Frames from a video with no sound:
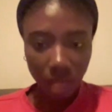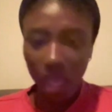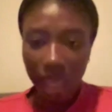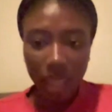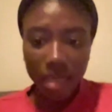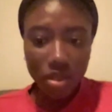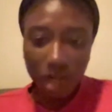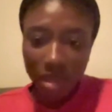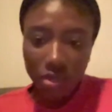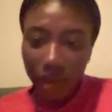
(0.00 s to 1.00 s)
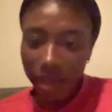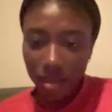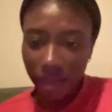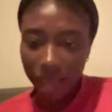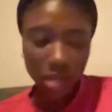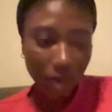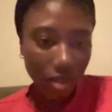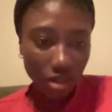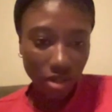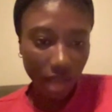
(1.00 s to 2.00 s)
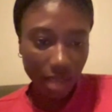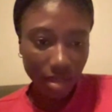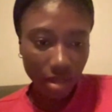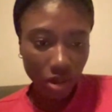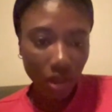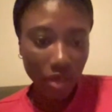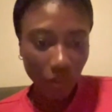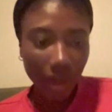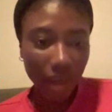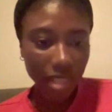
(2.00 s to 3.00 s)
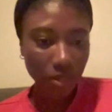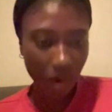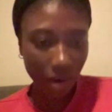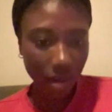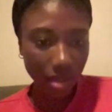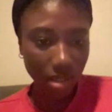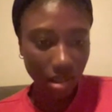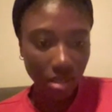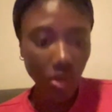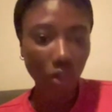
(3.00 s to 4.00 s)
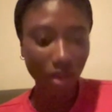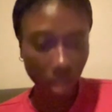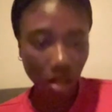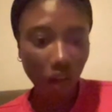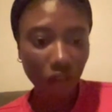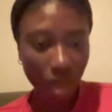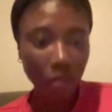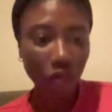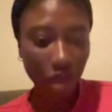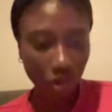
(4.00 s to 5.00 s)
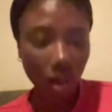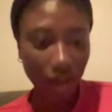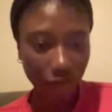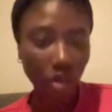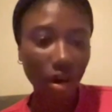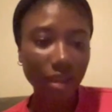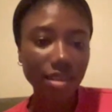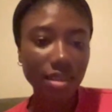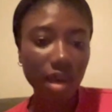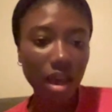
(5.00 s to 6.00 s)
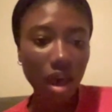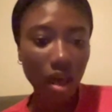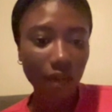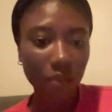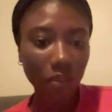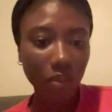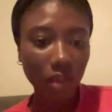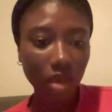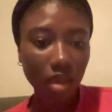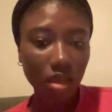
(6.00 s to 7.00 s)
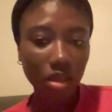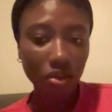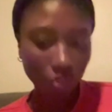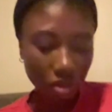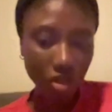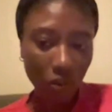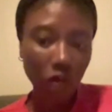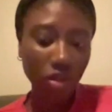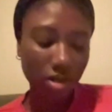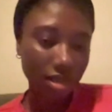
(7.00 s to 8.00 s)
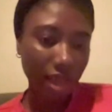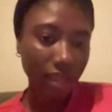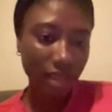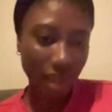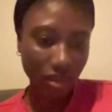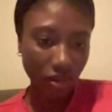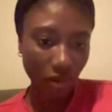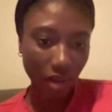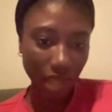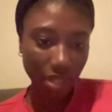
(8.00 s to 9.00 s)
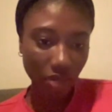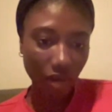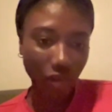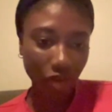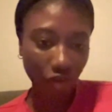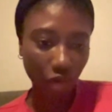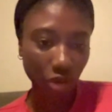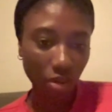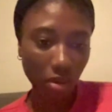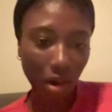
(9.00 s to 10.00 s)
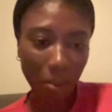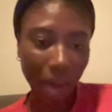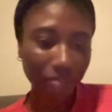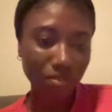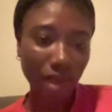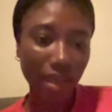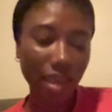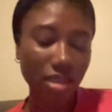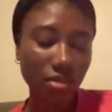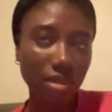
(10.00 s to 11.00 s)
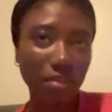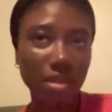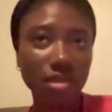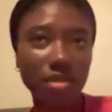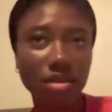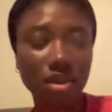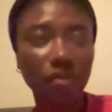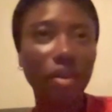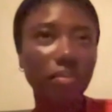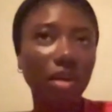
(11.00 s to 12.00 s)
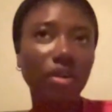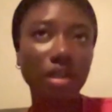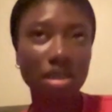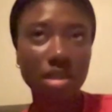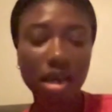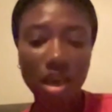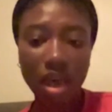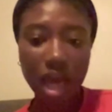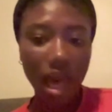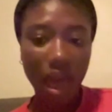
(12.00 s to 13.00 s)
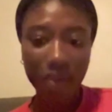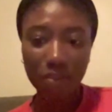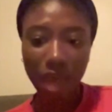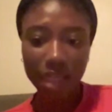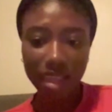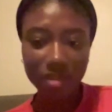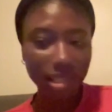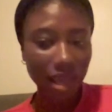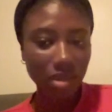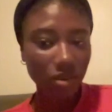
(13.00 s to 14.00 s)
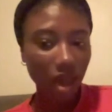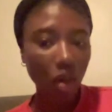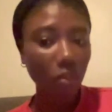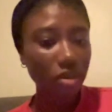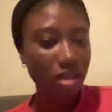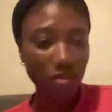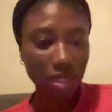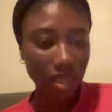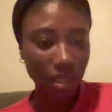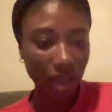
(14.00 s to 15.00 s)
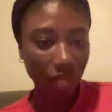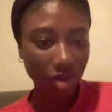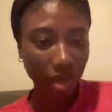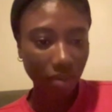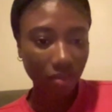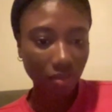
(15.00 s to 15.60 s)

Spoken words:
Yeah, that's where they expect you to get it. So it's work experience. So the law firm where you have worked, someone who's standing as a referee for you. My case was a bit different because I left Nigeria almost immediately after